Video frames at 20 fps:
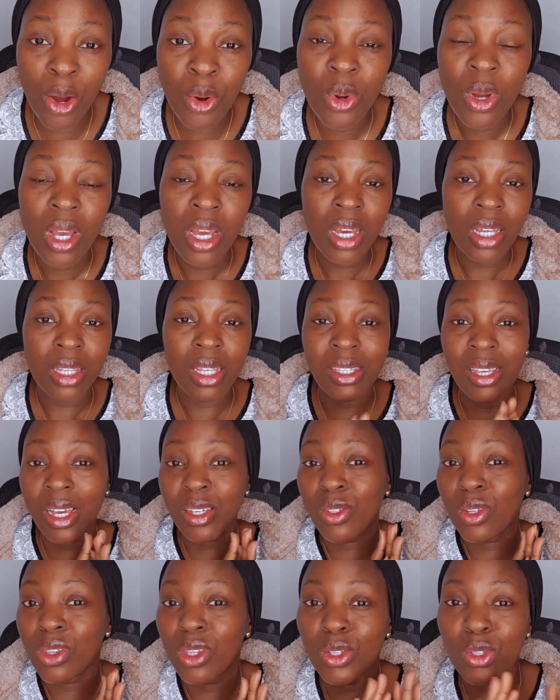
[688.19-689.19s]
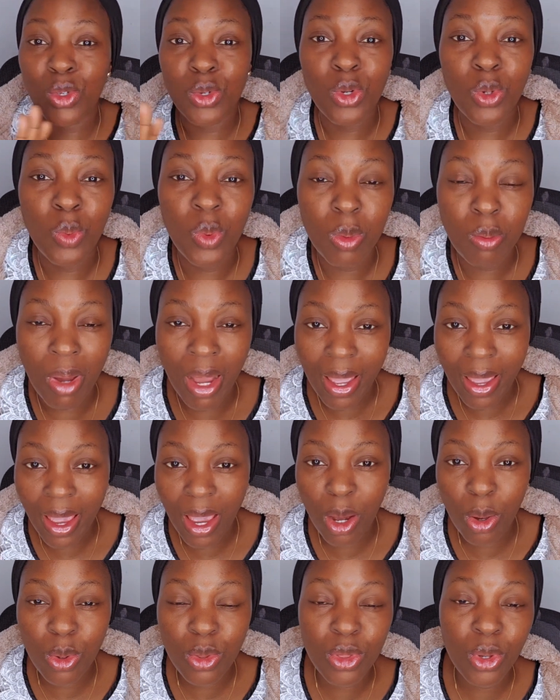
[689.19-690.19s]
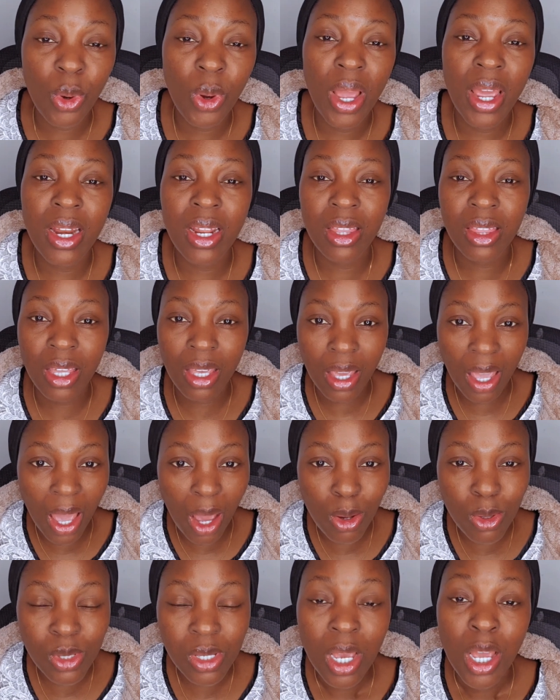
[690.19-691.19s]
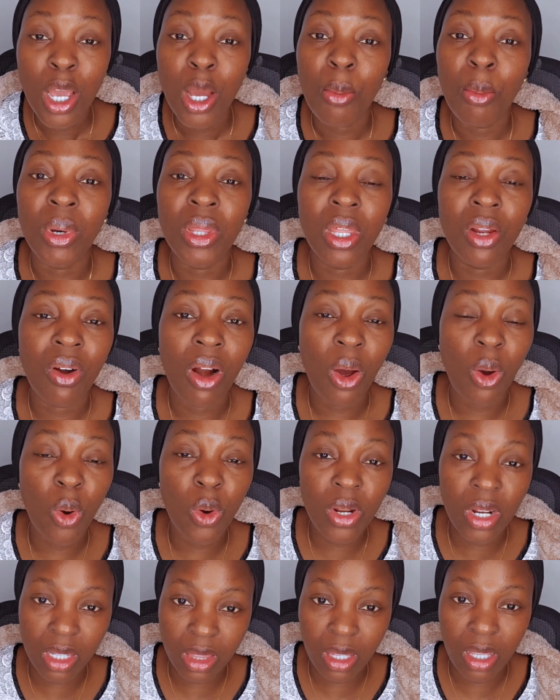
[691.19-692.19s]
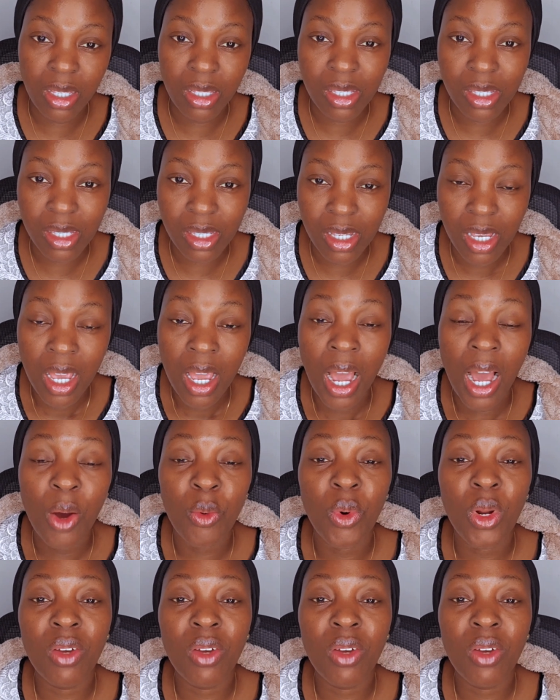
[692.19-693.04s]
Now, this has nothing to do with my health or anything else, but there are other things.